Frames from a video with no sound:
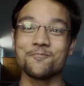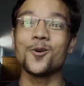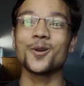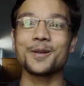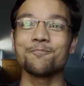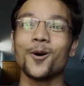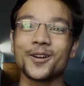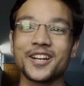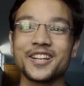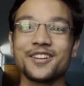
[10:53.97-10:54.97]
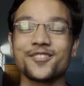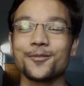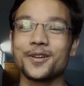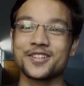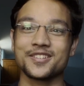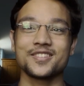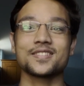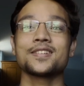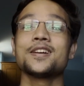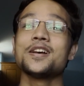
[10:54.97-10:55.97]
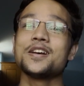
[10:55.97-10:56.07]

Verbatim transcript: more important informations